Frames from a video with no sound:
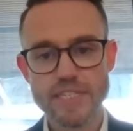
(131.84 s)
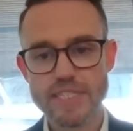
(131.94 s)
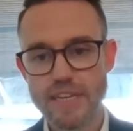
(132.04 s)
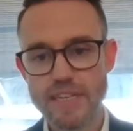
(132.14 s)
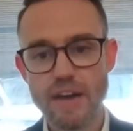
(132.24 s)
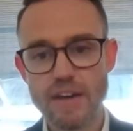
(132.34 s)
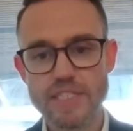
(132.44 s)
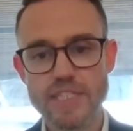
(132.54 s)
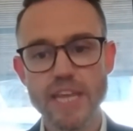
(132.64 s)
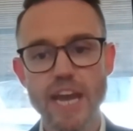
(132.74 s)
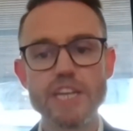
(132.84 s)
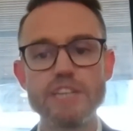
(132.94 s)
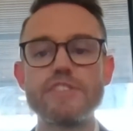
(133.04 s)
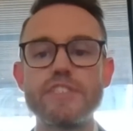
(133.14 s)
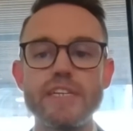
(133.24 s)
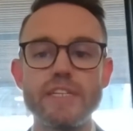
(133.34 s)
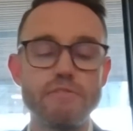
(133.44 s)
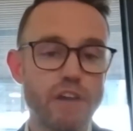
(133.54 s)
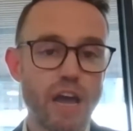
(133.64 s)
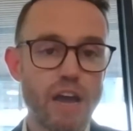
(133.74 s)
enhancing the accuracy, the
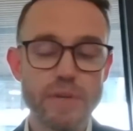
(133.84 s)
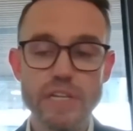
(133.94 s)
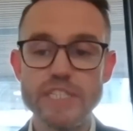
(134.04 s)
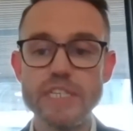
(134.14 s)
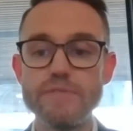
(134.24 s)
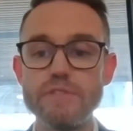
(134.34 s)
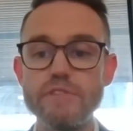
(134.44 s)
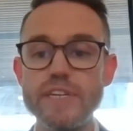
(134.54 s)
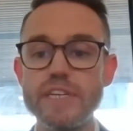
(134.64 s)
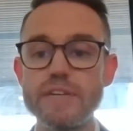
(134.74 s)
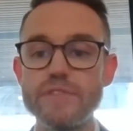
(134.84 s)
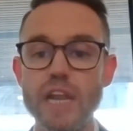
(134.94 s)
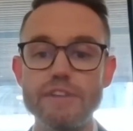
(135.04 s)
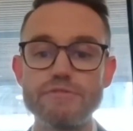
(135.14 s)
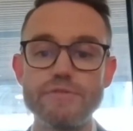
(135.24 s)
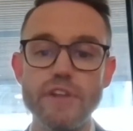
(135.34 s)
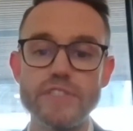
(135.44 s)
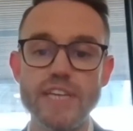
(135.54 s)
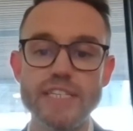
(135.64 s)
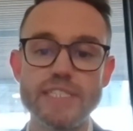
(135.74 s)
reliability of the reading of the lateral flow
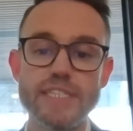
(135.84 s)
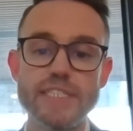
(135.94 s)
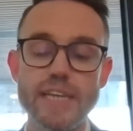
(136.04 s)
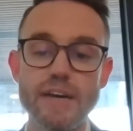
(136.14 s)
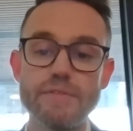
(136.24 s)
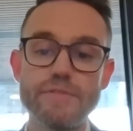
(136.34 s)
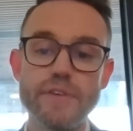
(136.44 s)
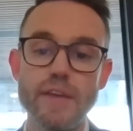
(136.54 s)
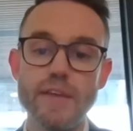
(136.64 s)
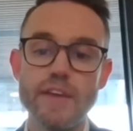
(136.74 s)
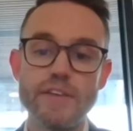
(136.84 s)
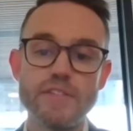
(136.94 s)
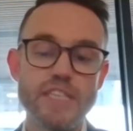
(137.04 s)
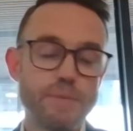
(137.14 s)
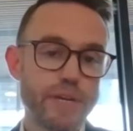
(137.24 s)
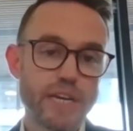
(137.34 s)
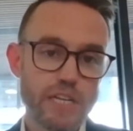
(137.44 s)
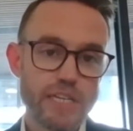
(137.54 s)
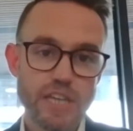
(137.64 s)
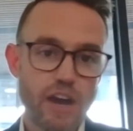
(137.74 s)
test itself. So
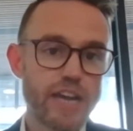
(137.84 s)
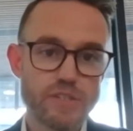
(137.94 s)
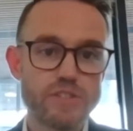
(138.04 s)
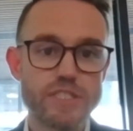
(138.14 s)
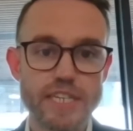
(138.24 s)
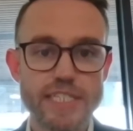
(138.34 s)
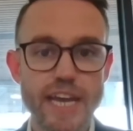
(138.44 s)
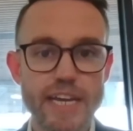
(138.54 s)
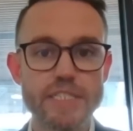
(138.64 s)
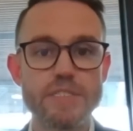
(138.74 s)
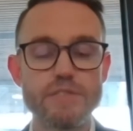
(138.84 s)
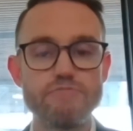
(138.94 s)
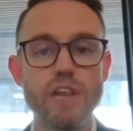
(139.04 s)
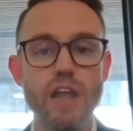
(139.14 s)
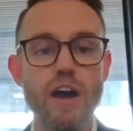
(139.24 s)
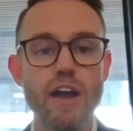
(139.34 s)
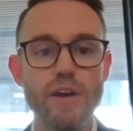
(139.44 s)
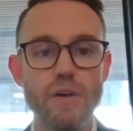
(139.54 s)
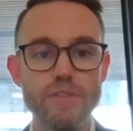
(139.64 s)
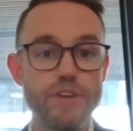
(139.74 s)
typically, diagnostic tests rely
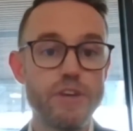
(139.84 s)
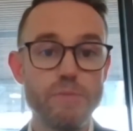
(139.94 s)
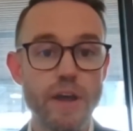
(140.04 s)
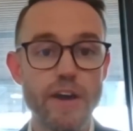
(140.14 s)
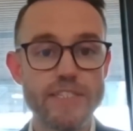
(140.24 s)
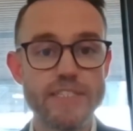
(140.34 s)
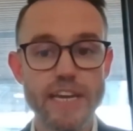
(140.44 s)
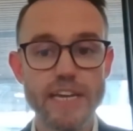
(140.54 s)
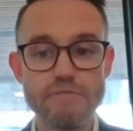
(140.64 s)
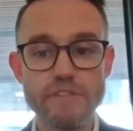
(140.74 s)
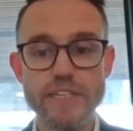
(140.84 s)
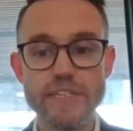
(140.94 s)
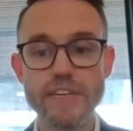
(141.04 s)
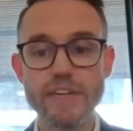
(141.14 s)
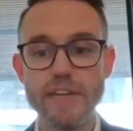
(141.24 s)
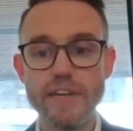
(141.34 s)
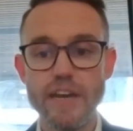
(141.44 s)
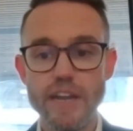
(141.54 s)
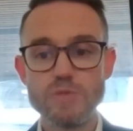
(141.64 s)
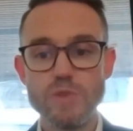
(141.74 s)
on the human eye to take the reading.
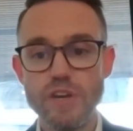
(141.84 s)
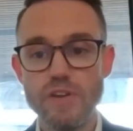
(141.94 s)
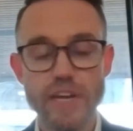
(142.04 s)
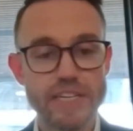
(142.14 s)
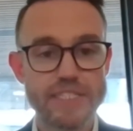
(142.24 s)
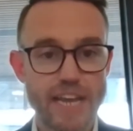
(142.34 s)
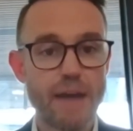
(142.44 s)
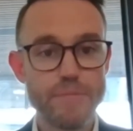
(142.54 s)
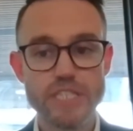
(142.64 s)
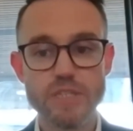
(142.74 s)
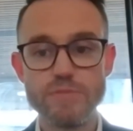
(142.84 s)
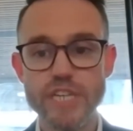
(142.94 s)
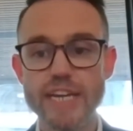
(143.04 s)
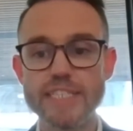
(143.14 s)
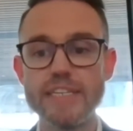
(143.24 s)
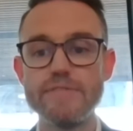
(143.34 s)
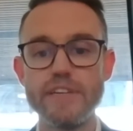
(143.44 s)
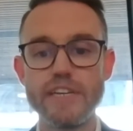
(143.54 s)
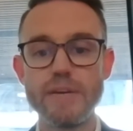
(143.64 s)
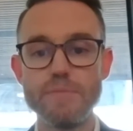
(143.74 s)
And as we know, that can be subjective and
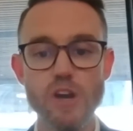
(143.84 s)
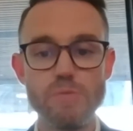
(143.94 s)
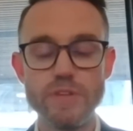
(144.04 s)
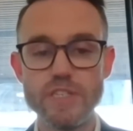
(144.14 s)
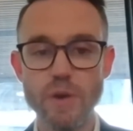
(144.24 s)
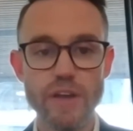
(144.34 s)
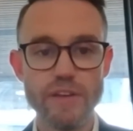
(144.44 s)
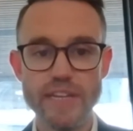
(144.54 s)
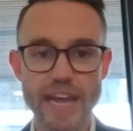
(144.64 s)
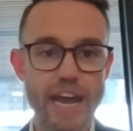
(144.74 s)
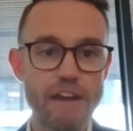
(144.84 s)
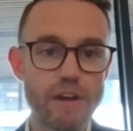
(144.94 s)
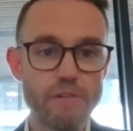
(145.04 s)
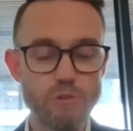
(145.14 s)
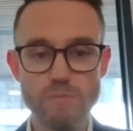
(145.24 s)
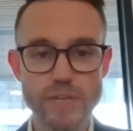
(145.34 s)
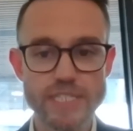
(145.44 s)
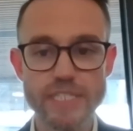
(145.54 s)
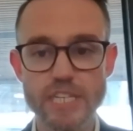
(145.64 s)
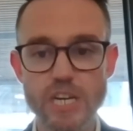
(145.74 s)
it can be open to either an error or
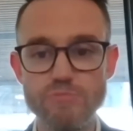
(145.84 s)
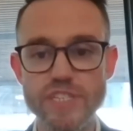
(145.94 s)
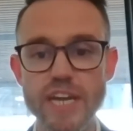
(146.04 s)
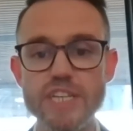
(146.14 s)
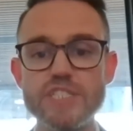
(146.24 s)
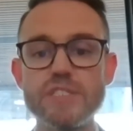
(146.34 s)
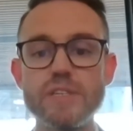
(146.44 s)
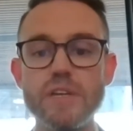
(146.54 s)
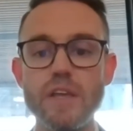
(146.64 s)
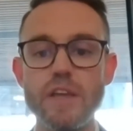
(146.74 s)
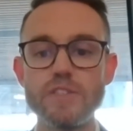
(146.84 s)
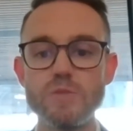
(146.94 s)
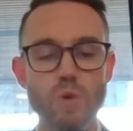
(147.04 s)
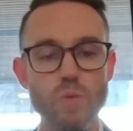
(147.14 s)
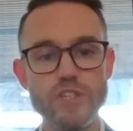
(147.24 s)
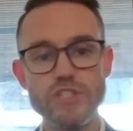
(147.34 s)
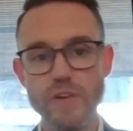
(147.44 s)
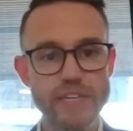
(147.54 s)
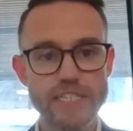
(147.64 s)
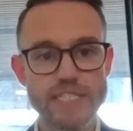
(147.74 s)
misinterpretation. So what we're
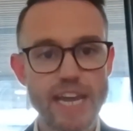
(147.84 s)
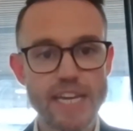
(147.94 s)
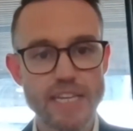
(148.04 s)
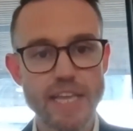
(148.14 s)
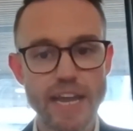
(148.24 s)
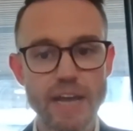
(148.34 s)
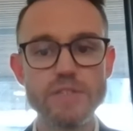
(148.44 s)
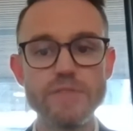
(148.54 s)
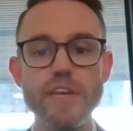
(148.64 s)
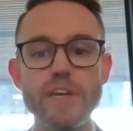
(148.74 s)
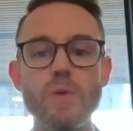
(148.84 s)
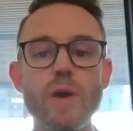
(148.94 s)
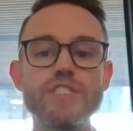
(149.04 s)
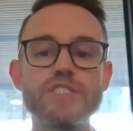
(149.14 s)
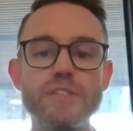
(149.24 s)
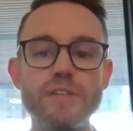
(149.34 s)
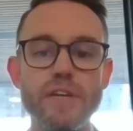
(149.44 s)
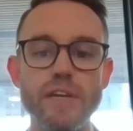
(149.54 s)
doing is taking that out of the equation.